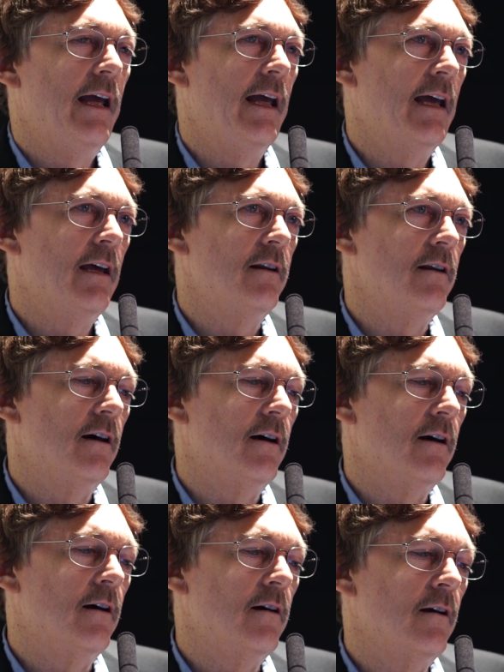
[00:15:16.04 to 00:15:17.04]
And
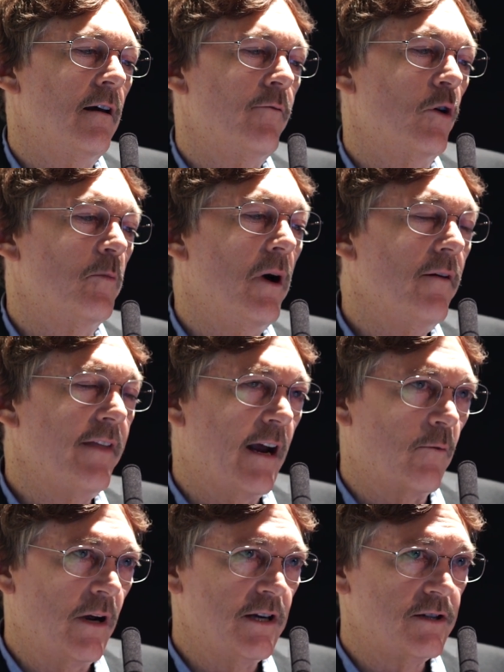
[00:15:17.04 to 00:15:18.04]
if you're above
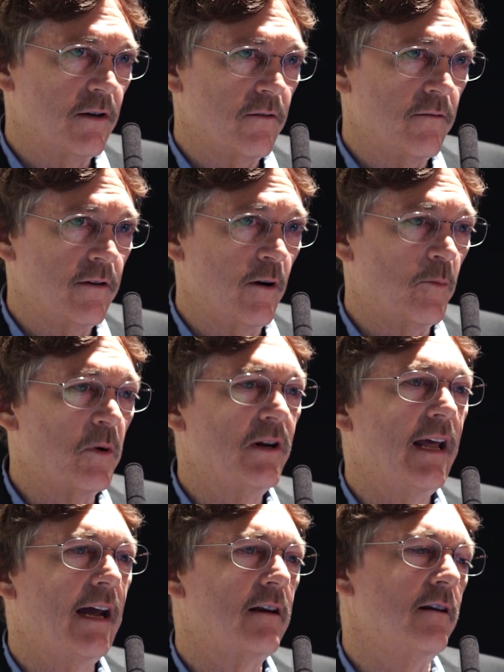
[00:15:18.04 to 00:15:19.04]
that ratio, you're
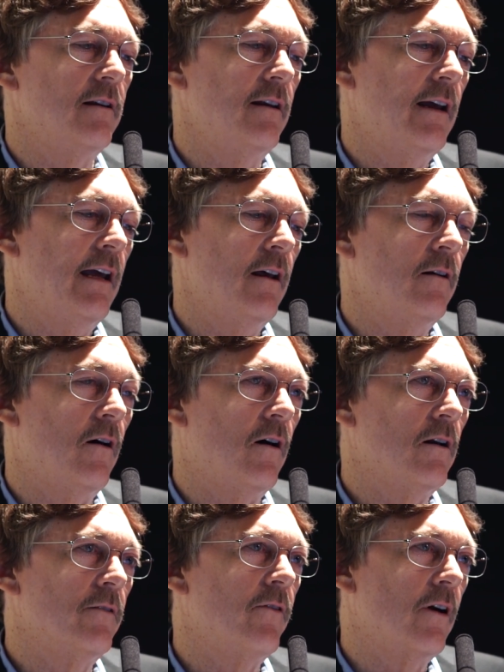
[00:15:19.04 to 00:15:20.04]
protected. And
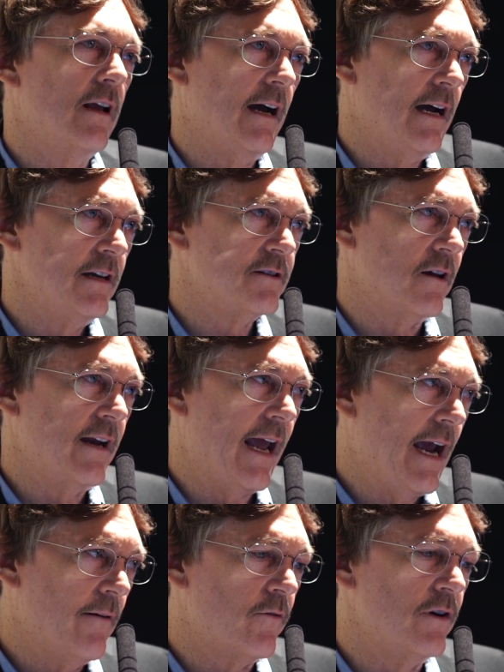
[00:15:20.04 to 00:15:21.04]
all of our guys, on
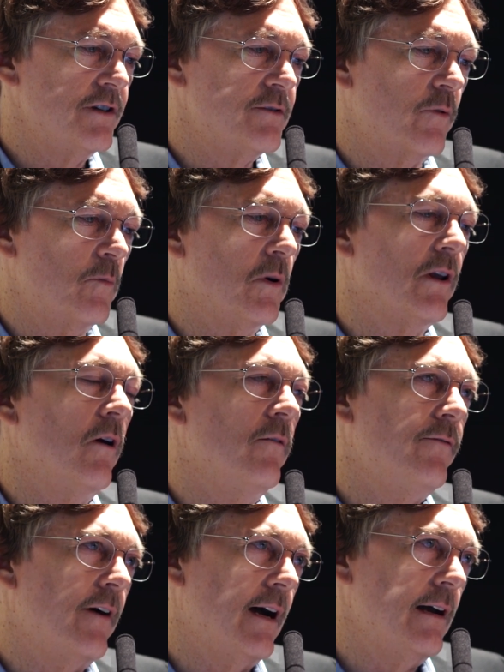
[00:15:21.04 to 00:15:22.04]
average, were
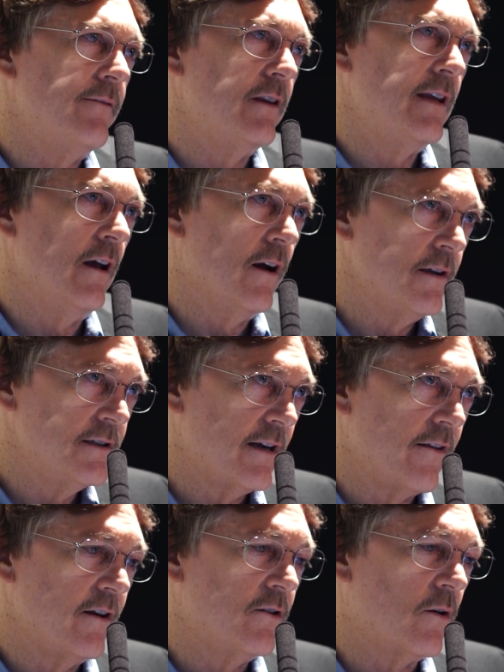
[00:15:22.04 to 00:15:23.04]
below 5 at the
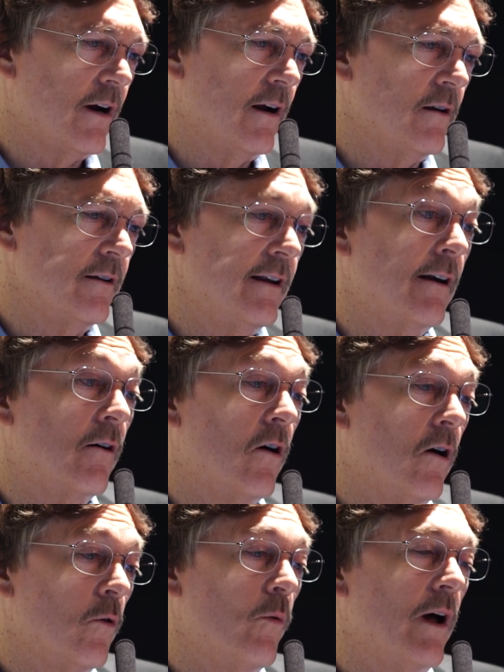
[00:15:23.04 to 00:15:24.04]
onset of the trial, and they are
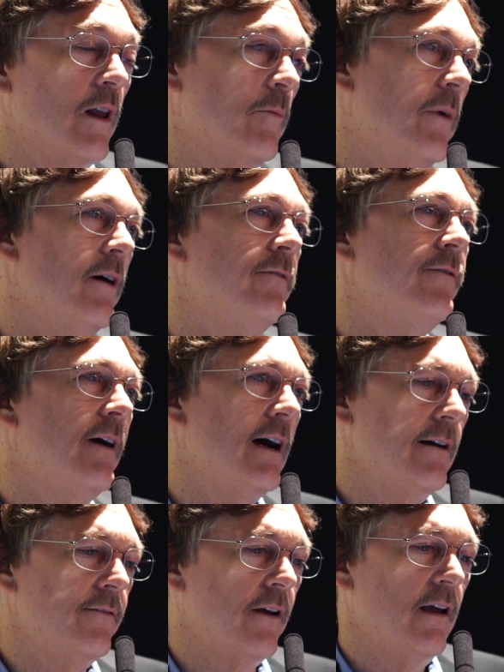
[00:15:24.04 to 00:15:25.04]
all well above
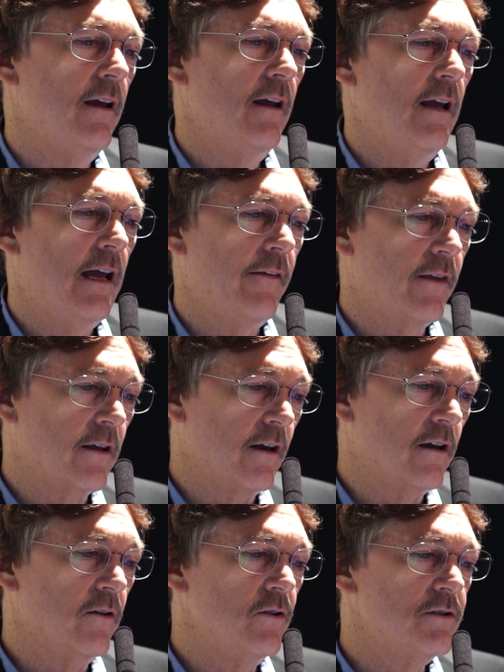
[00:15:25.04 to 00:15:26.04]
5 at the
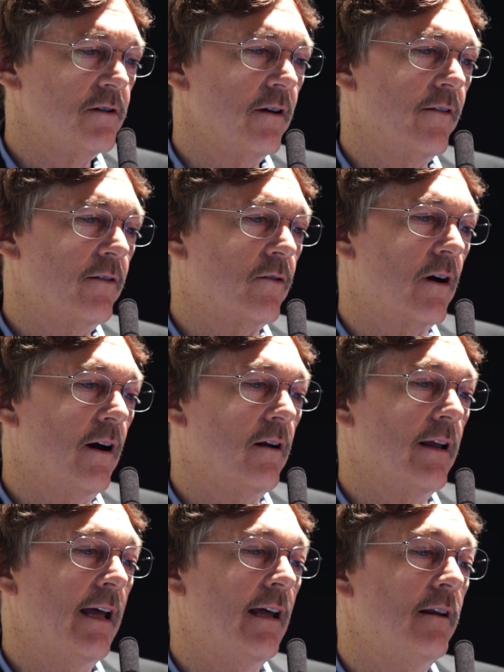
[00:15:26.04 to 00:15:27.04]
conclusion of the
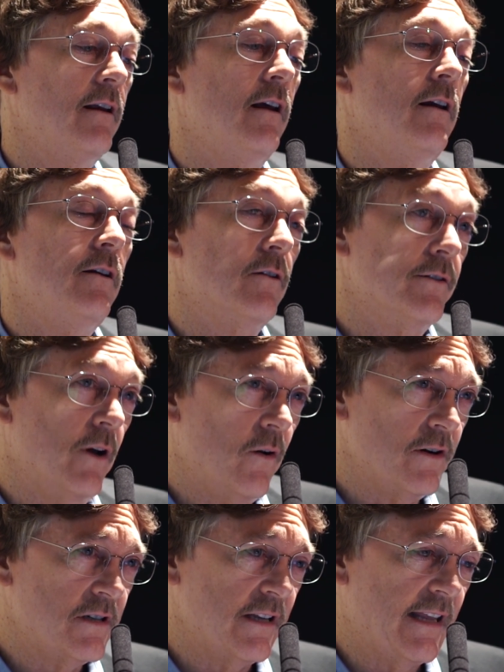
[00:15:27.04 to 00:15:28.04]
trial. And you'll
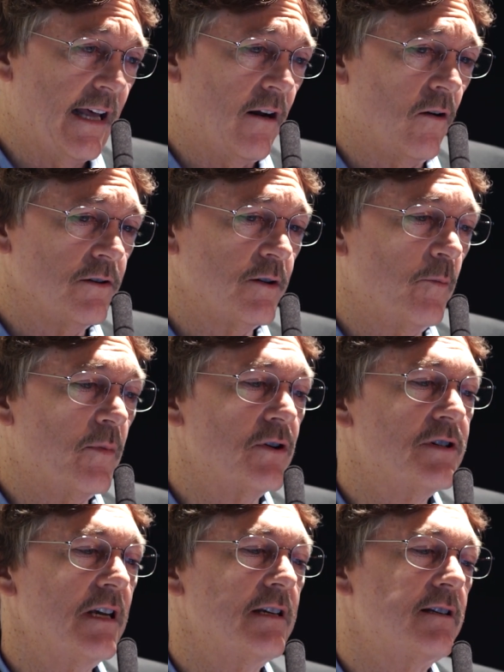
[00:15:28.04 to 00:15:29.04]
notice that that also
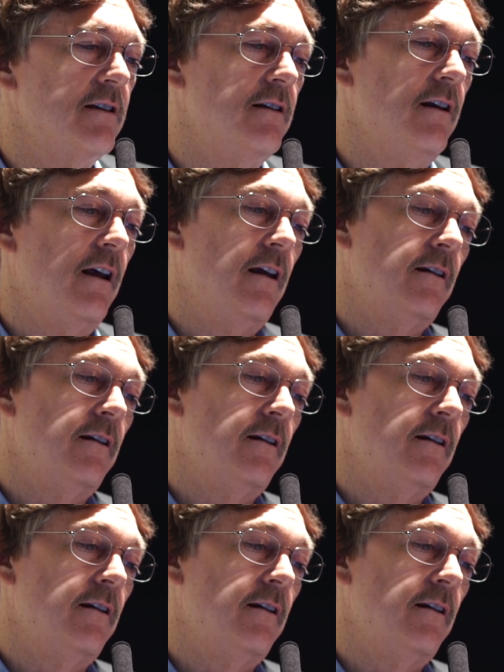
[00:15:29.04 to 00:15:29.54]
persisted